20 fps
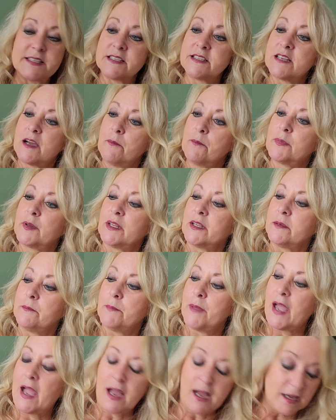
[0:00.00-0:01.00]
Dumpling
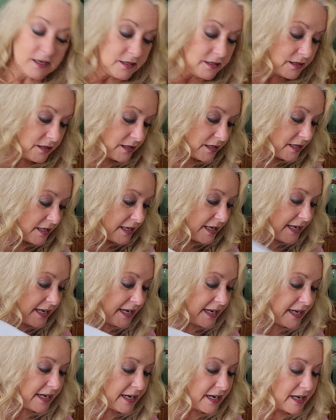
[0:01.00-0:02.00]
Bag.
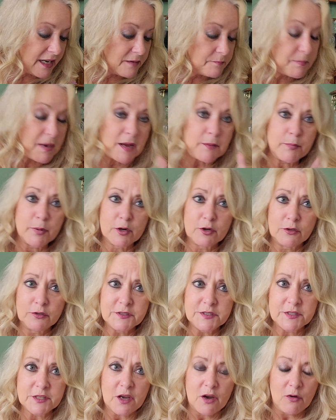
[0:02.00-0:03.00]
and by Pearl
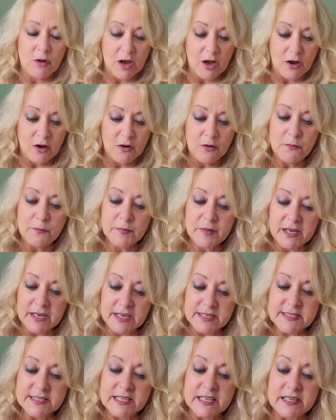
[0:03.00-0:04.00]
Soho. Like
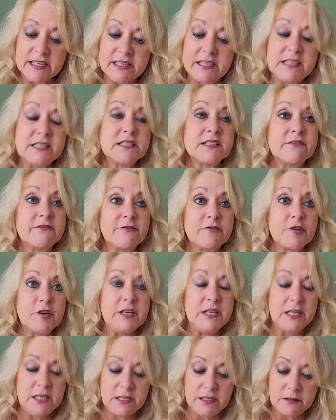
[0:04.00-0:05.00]
I said, it is a
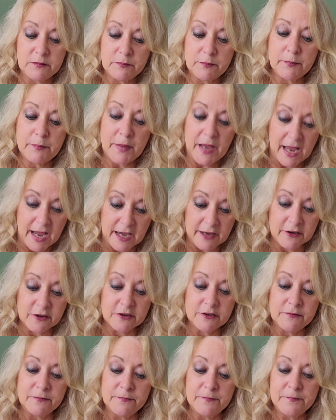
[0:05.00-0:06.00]
free
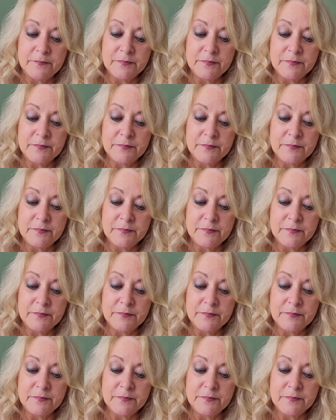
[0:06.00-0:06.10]
pattern.